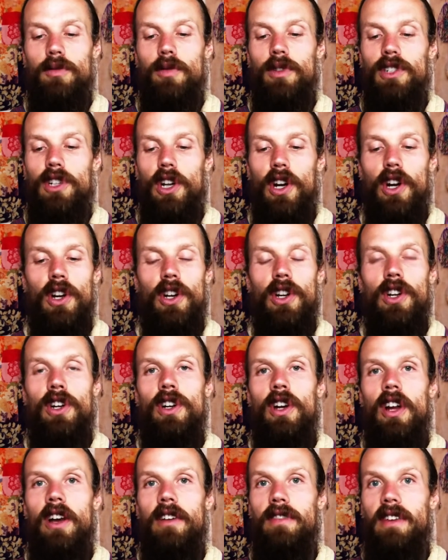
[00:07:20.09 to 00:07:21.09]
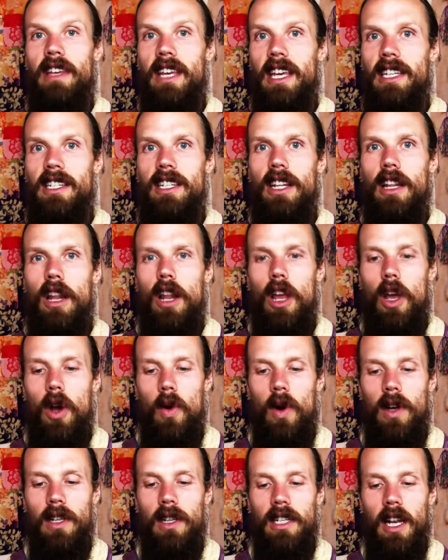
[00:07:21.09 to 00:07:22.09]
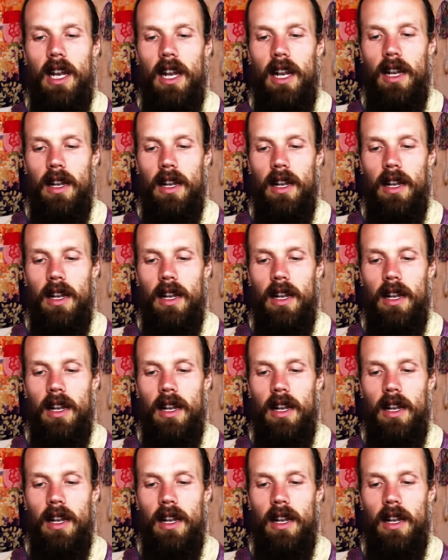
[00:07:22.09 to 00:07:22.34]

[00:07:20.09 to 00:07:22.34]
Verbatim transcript: Return of Quetzalcoatl,